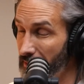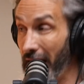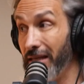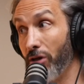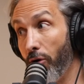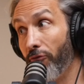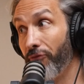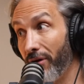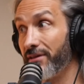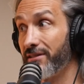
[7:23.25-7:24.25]
They don't
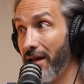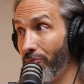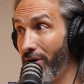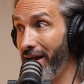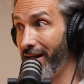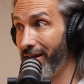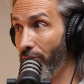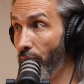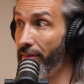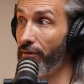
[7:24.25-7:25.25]
feel the same way
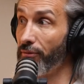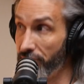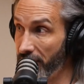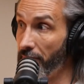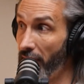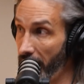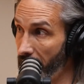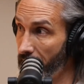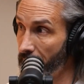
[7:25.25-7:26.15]
when they're losing money.